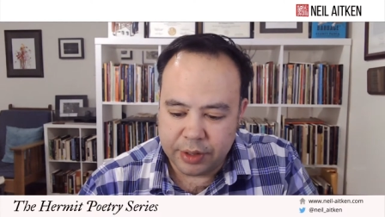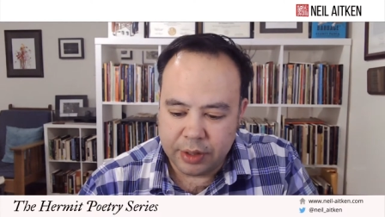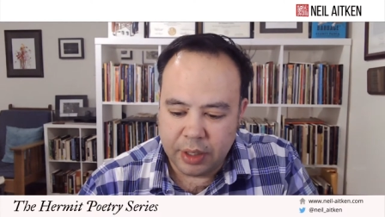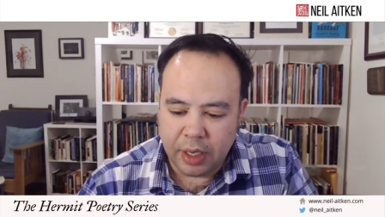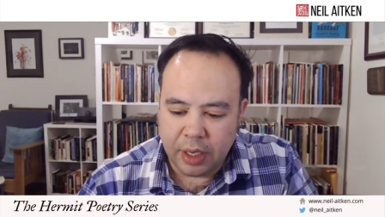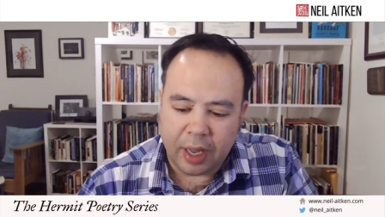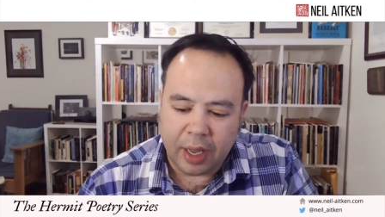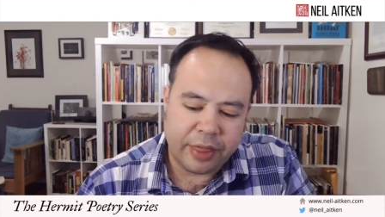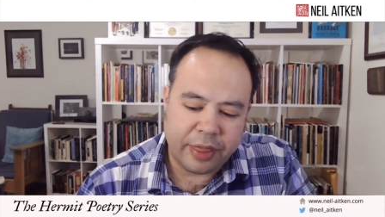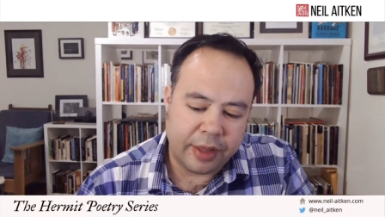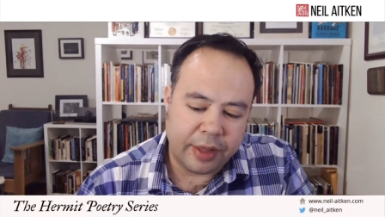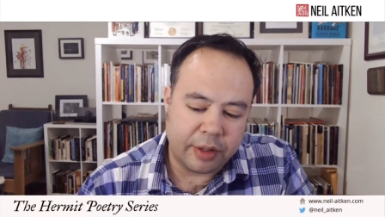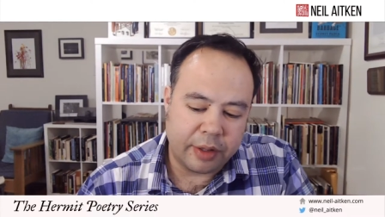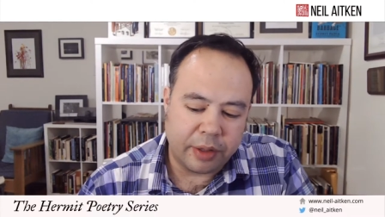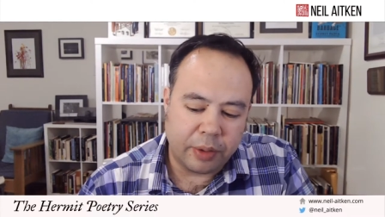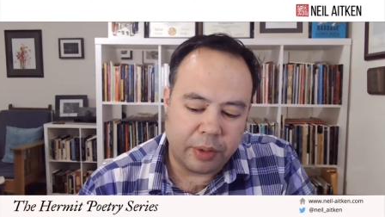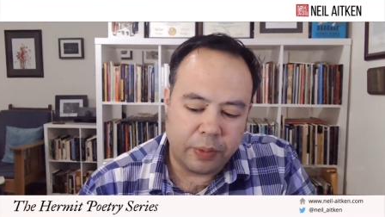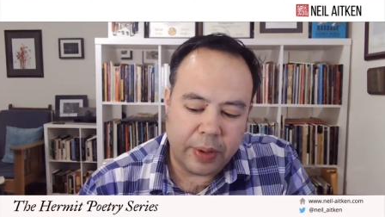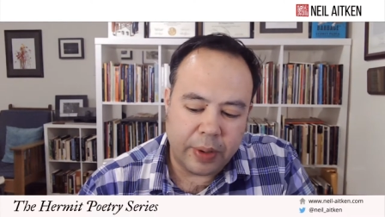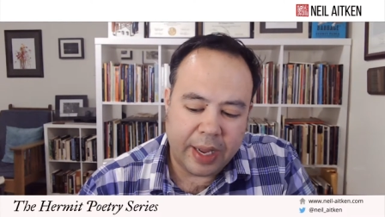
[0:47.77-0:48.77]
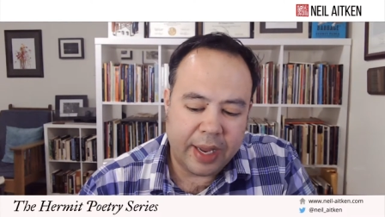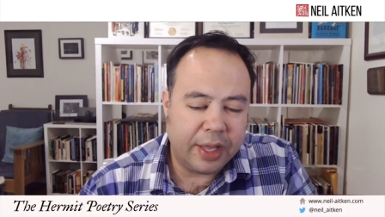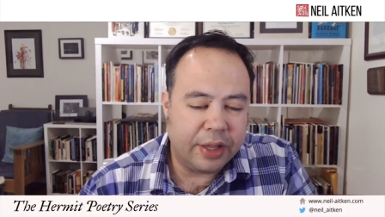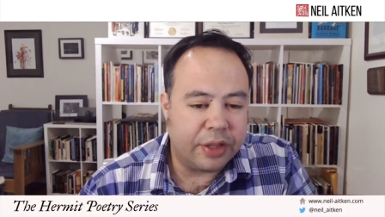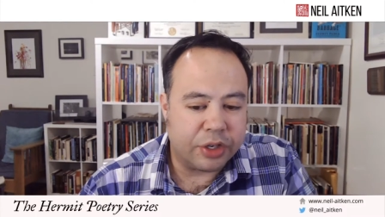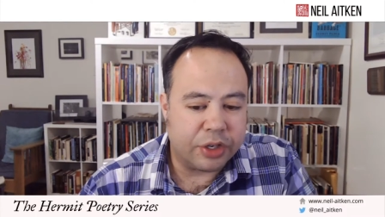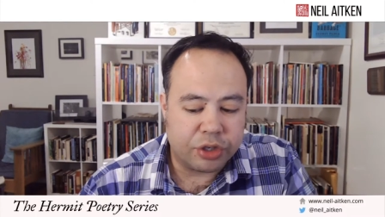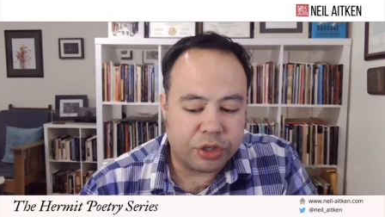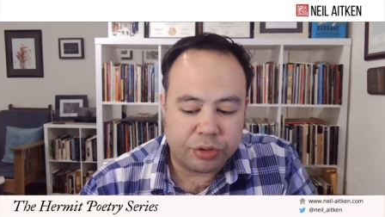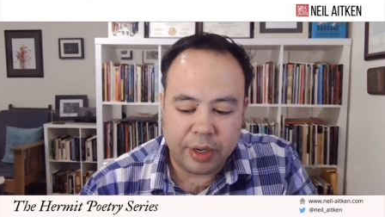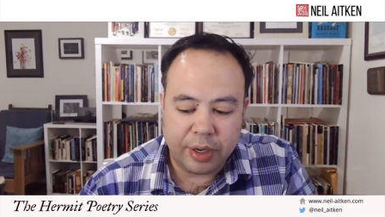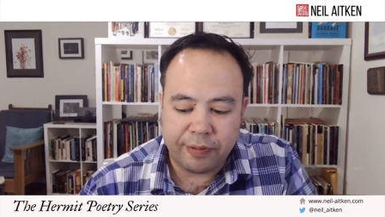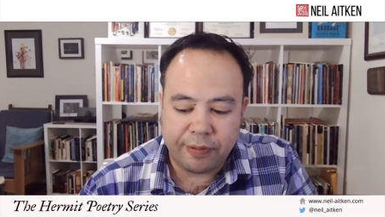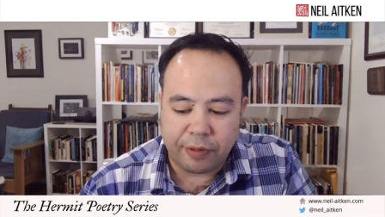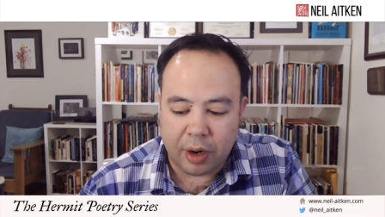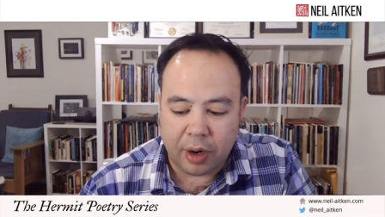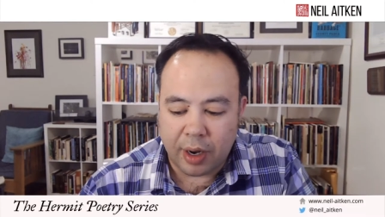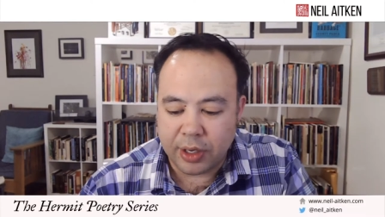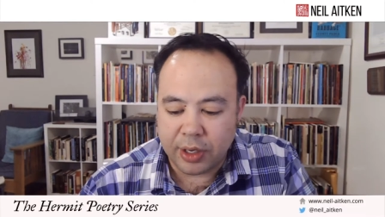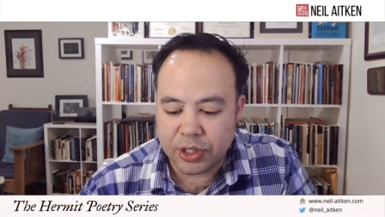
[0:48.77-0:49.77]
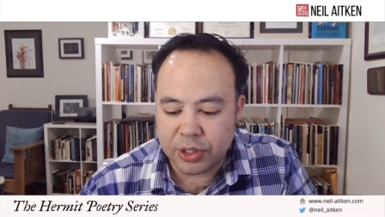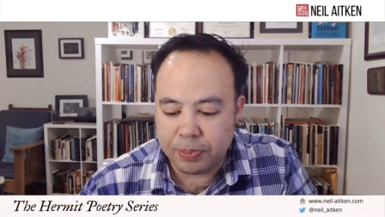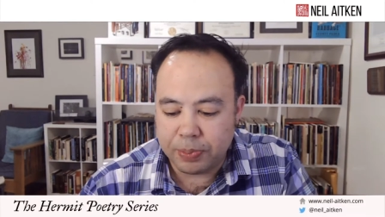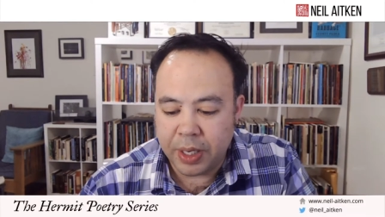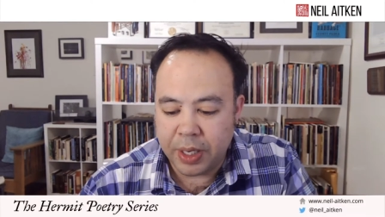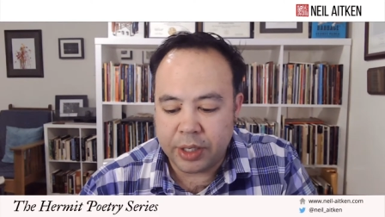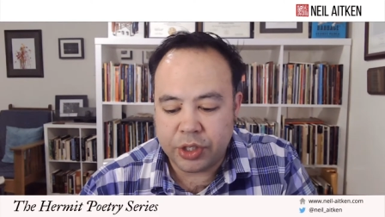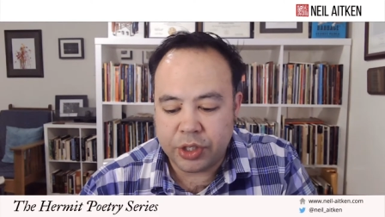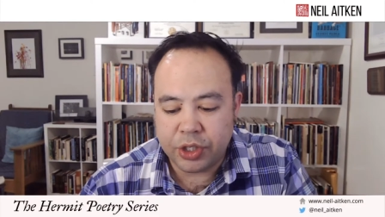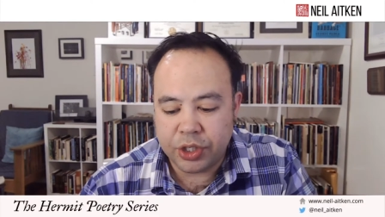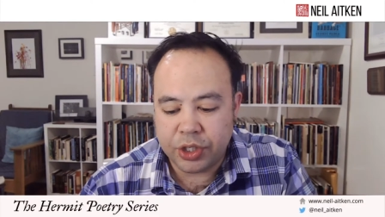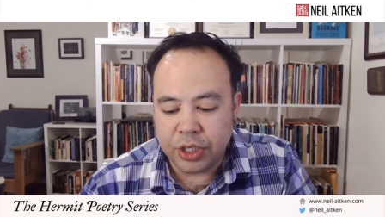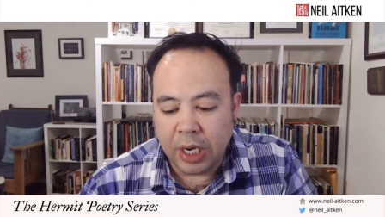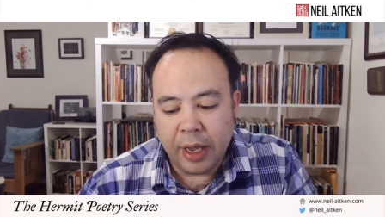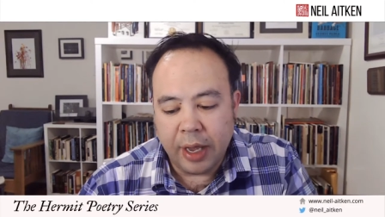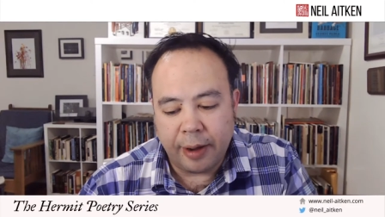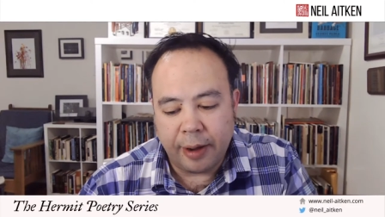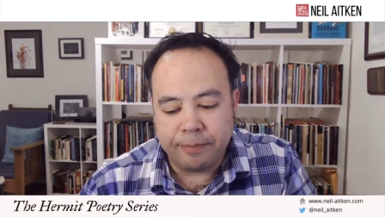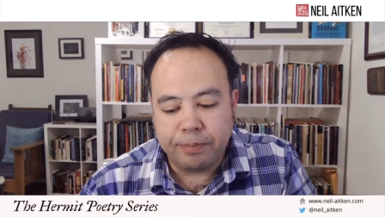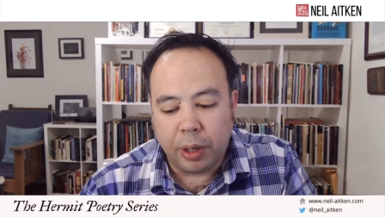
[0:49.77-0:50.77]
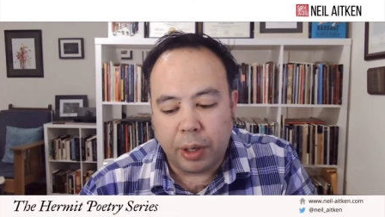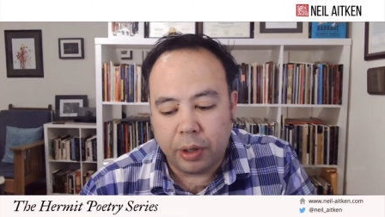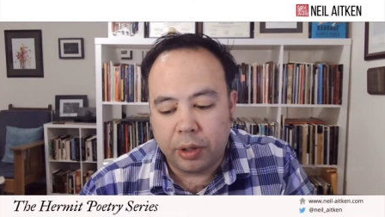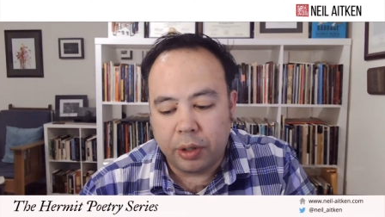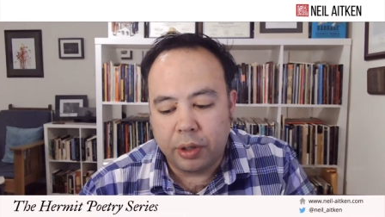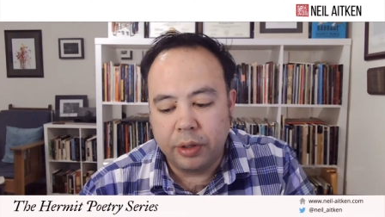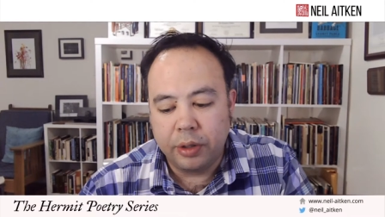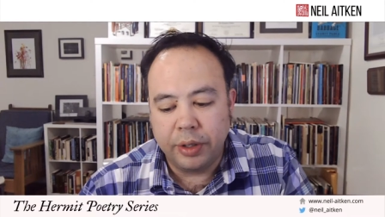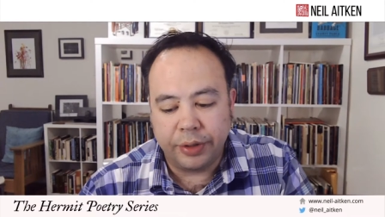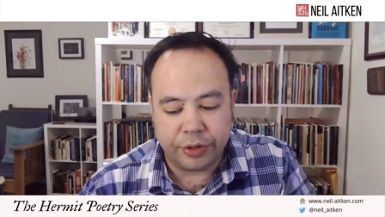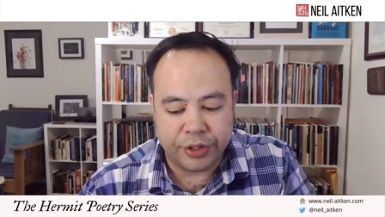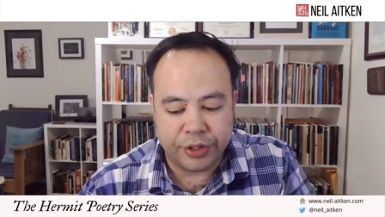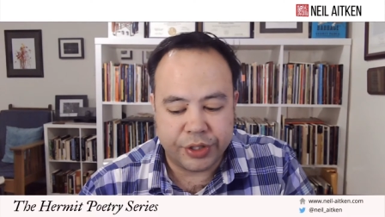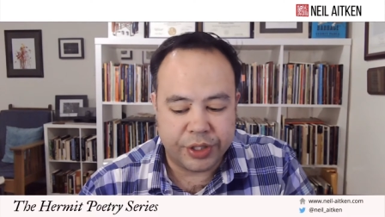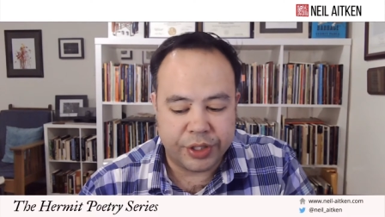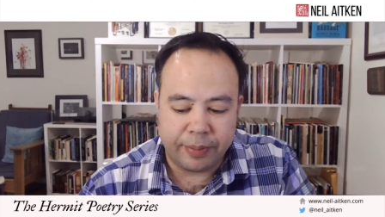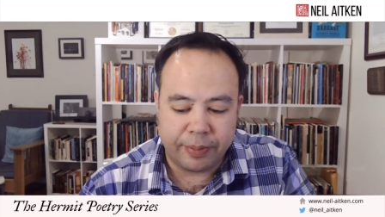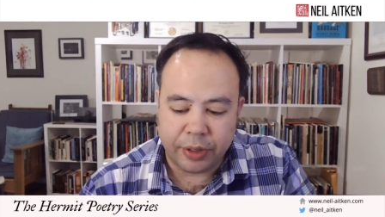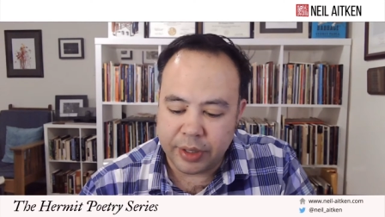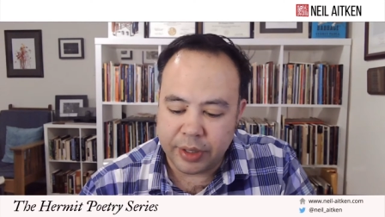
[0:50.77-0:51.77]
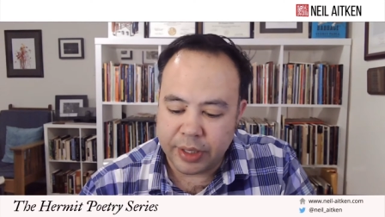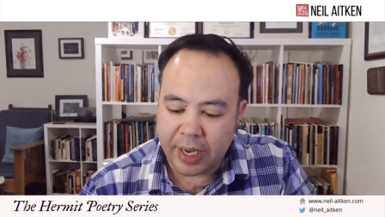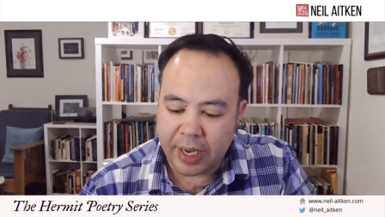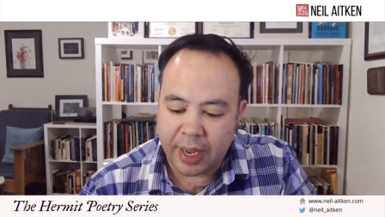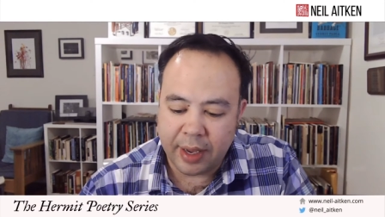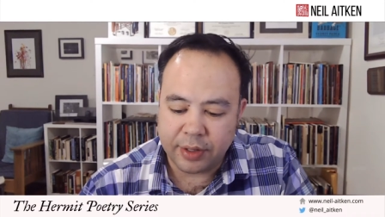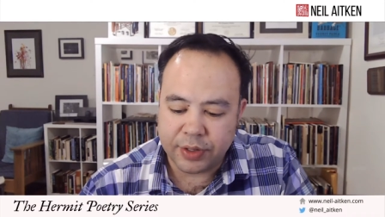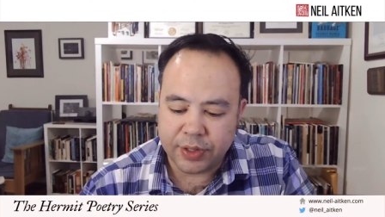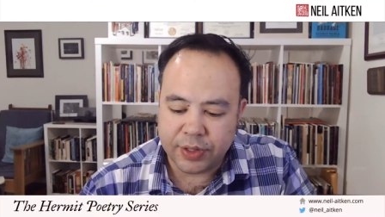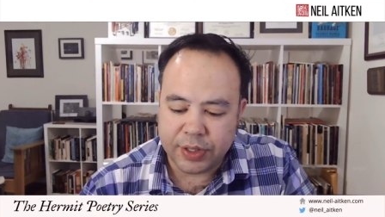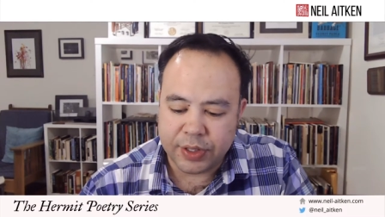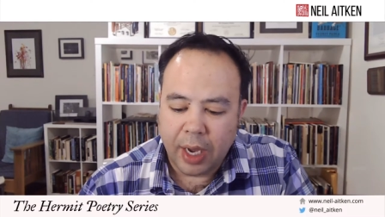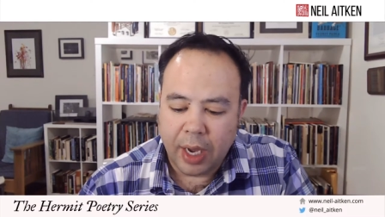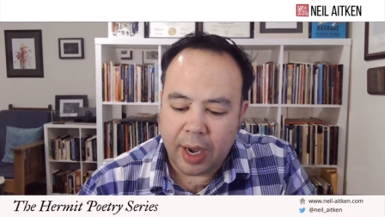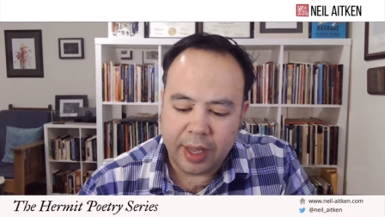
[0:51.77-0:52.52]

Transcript: I think of the way the tree frogs pitch and pull in their summer dance.